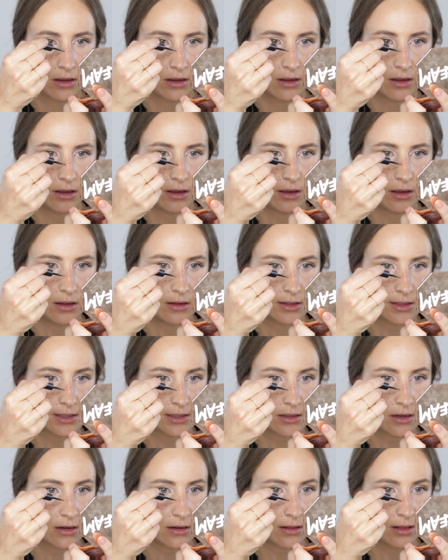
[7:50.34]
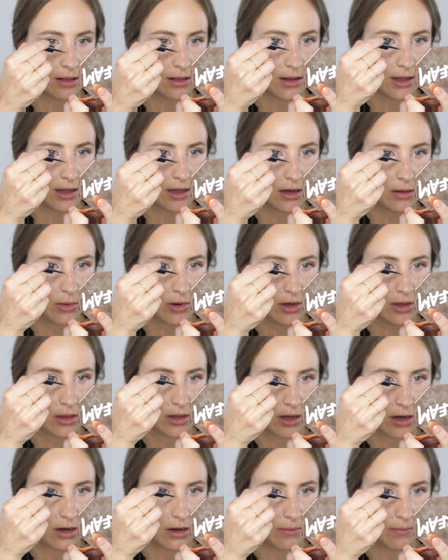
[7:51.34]
and start laying them on
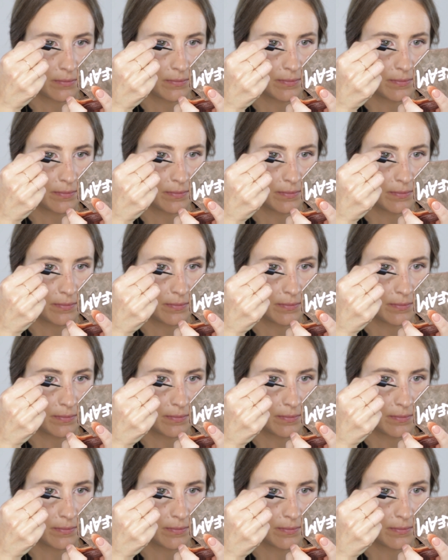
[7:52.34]
there.